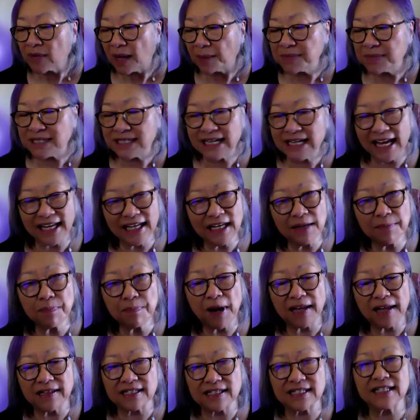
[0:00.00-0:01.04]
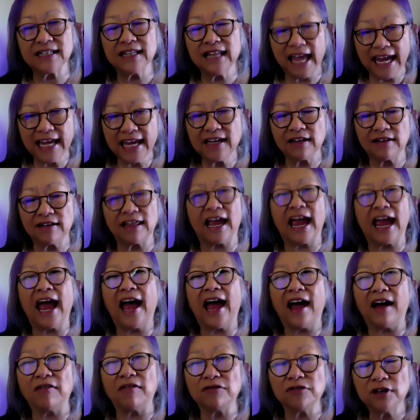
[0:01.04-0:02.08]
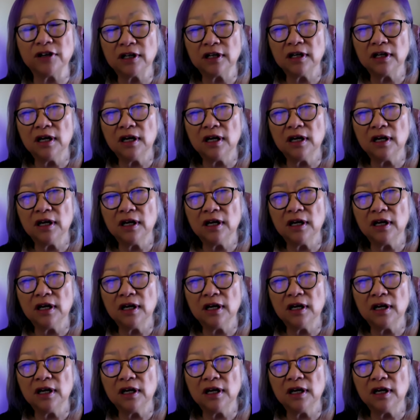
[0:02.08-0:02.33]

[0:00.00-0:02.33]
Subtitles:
I'm standing by this lake they have.